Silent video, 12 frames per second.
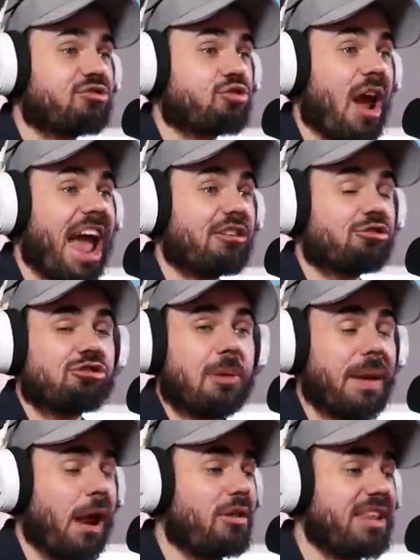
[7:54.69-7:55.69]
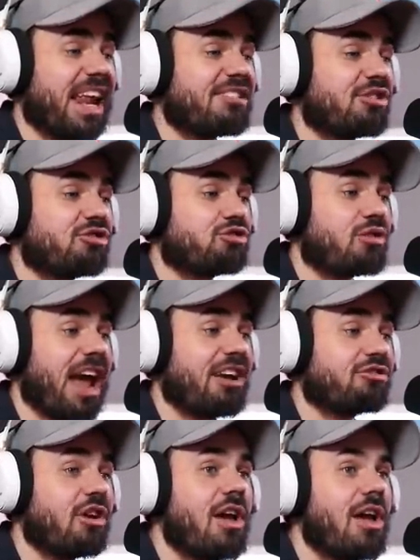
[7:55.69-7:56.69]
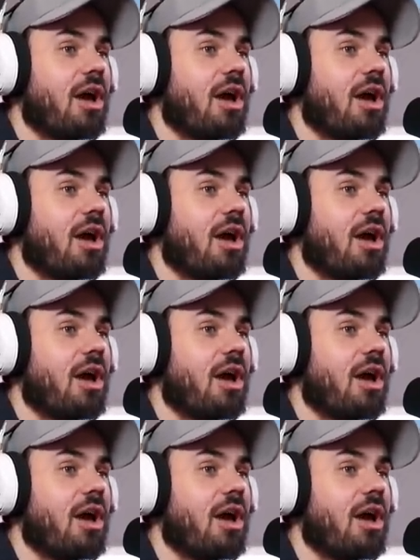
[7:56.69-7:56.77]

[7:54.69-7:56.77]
trash. Apparently, that's just trash.